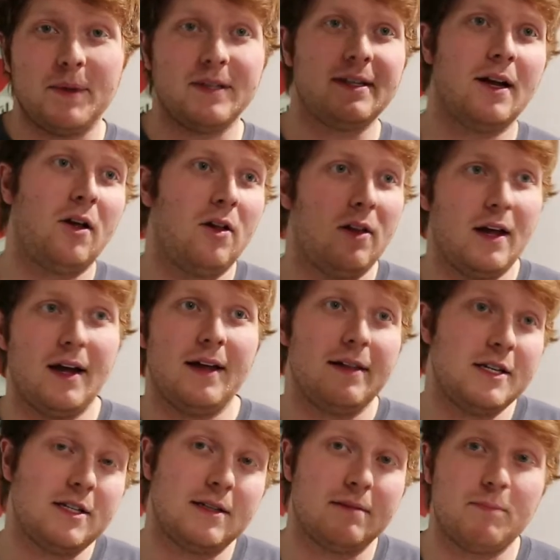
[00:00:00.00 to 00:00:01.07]
until uh,
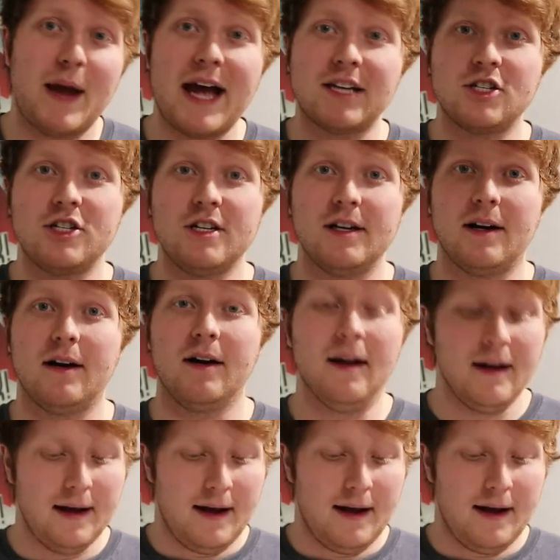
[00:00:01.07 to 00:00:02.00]
this past year.